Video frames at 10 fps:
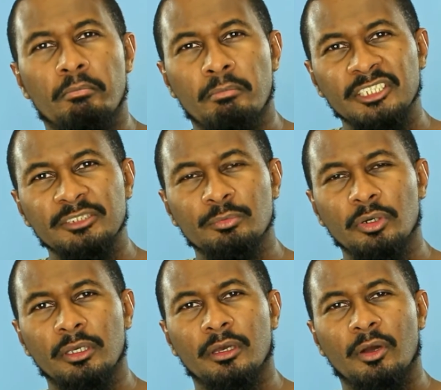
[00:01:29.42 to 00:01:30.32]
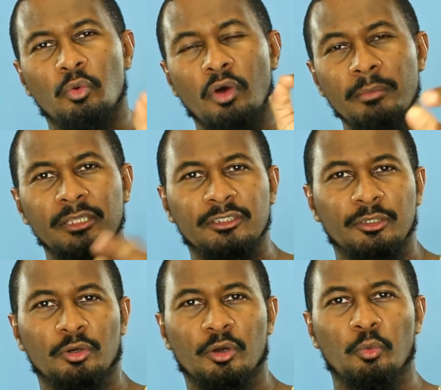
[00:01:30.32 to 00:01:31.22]
Masmuk wa ma
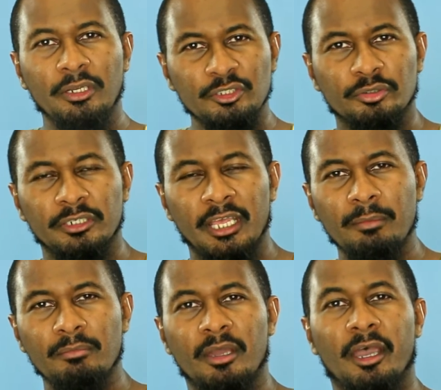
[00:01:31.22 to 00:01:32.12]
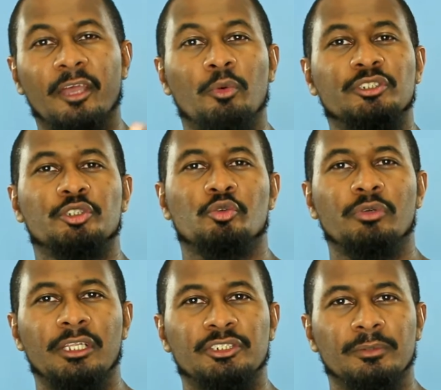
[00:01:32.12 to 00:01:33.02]
dinuk. What is your name and what's your
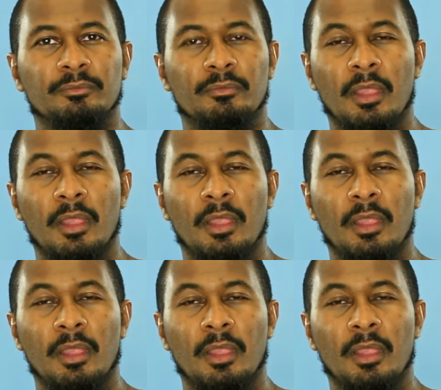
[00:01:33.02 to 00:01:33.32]
religion?